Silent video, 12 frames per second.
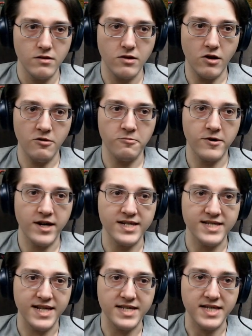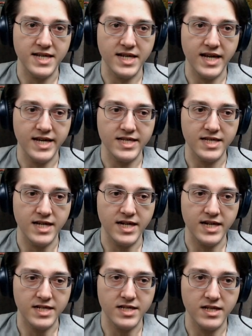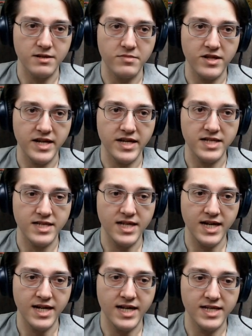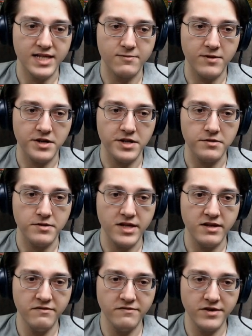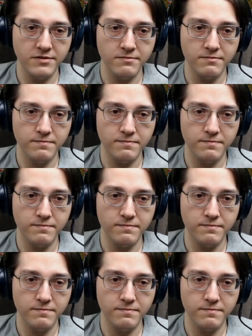Coal processing has the Nexelit plates. That's where you live.